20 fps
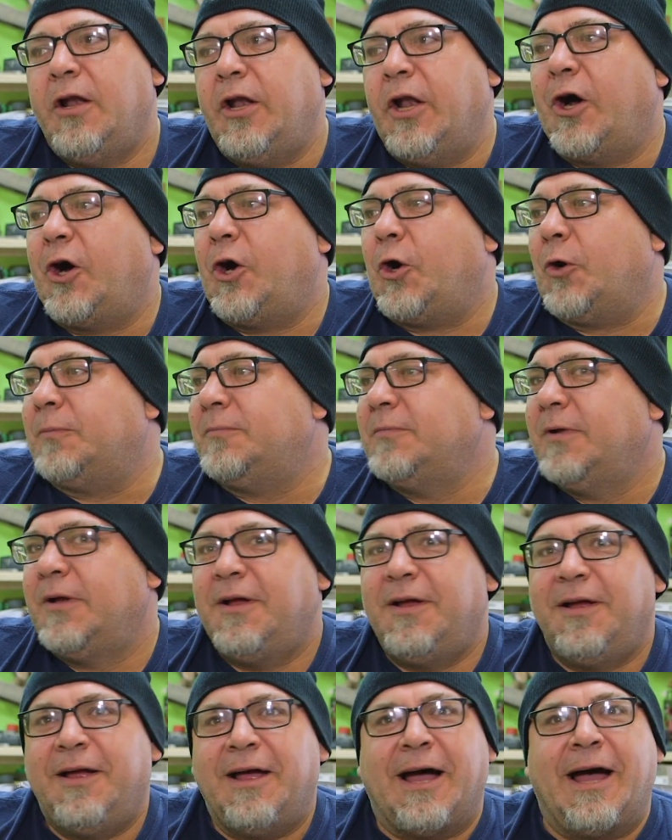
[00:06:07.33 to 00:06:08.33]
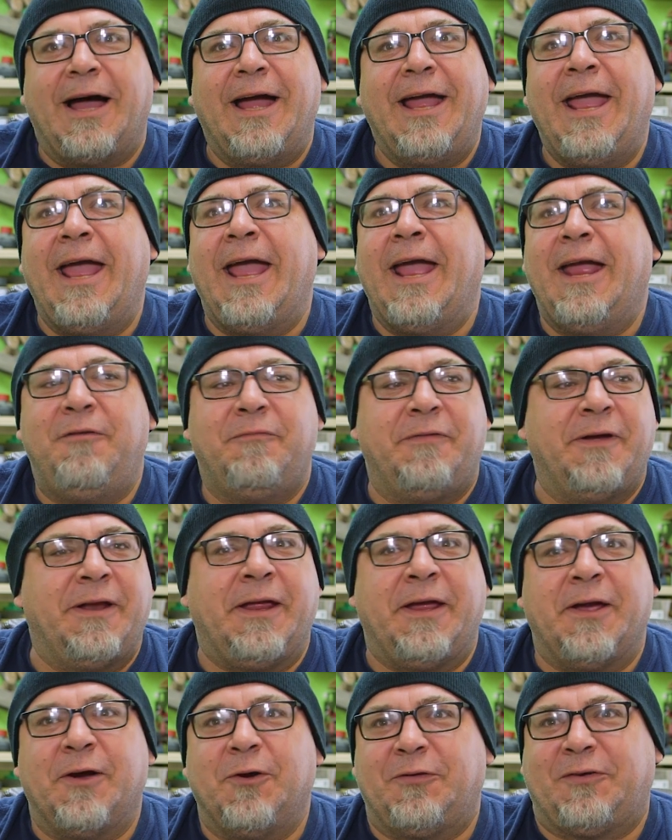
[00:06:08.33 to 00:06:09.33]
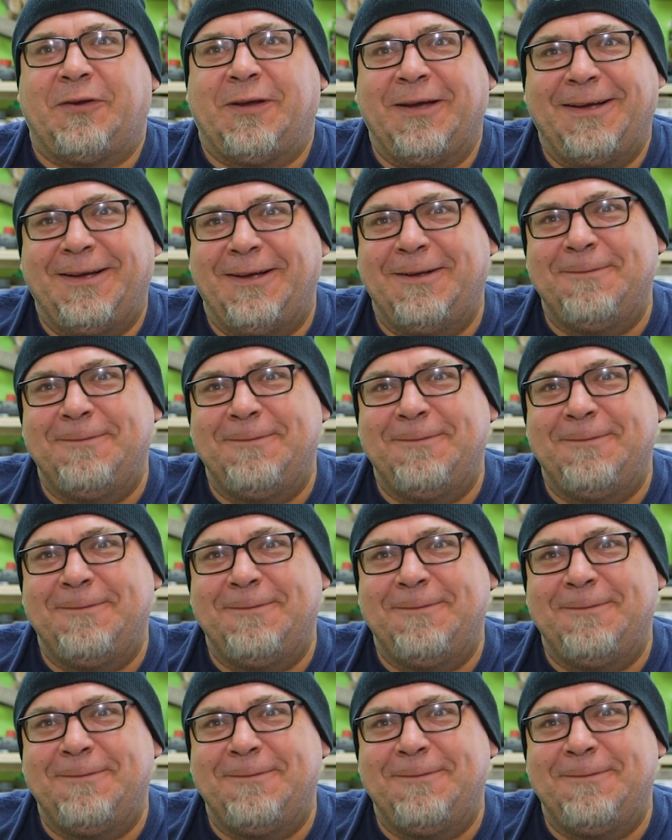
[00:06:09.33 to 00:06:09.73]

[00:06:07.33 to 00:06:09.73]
No, I hate videos.